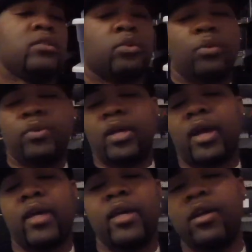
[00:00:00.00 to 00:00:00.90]
So what we
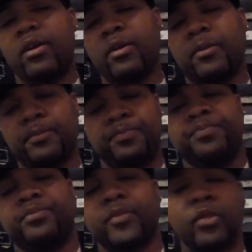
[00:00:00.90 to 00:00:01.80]
got here,
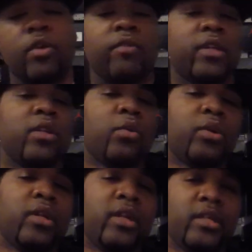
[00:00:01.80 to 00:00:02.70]
you already know
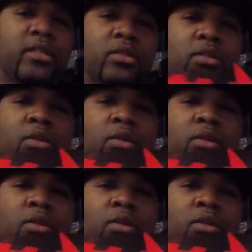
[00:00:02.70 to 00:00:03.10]
what it is.